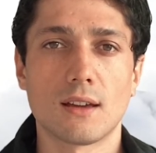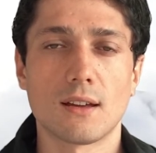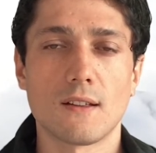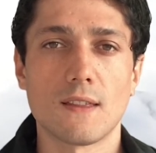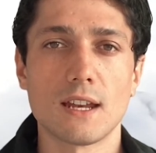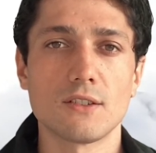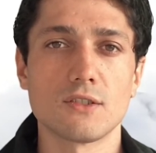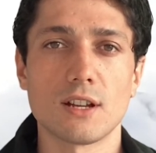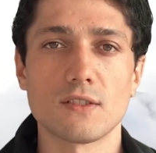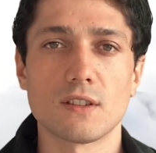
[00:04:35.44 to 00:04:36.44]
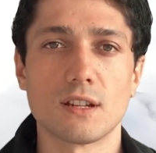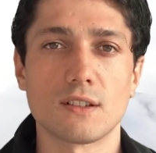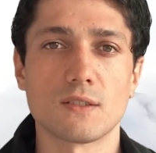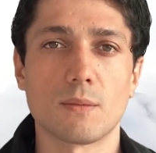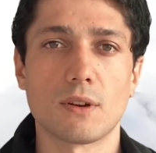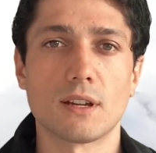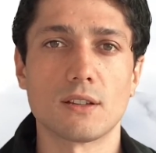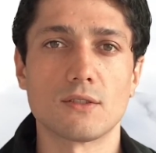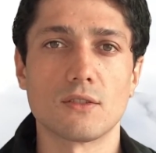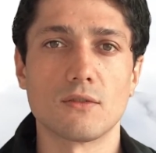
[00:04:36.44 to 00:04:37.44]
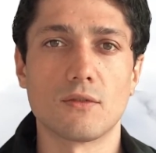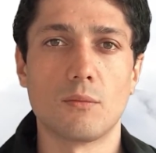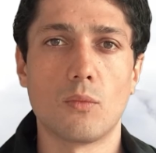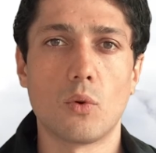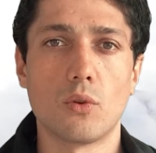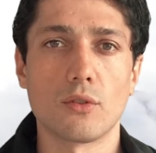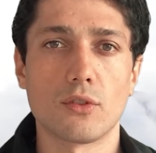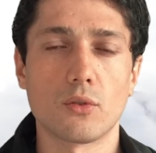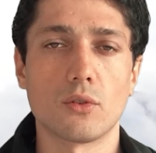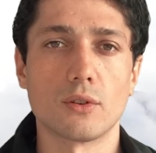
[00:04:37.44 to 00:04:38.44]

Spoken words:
That is just an experience of more thought.